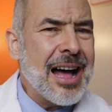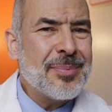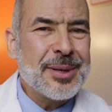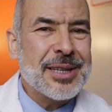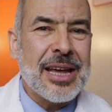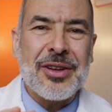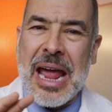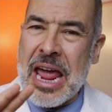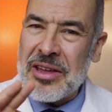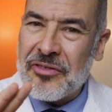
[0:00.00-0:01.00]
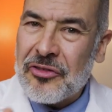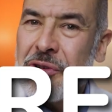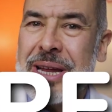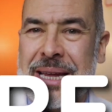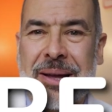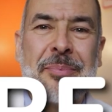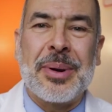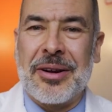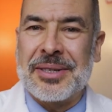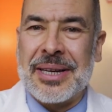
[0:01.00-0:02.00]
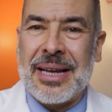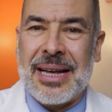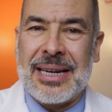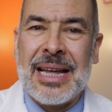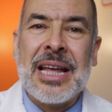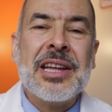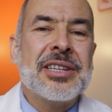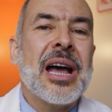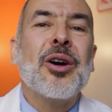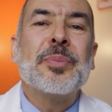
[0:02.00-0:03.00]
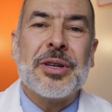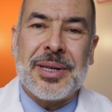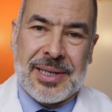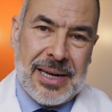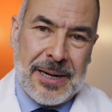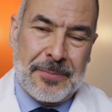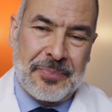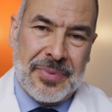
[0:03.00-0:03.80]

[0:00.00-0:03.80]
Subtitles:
I'll put together a free comparison guide to help you decide.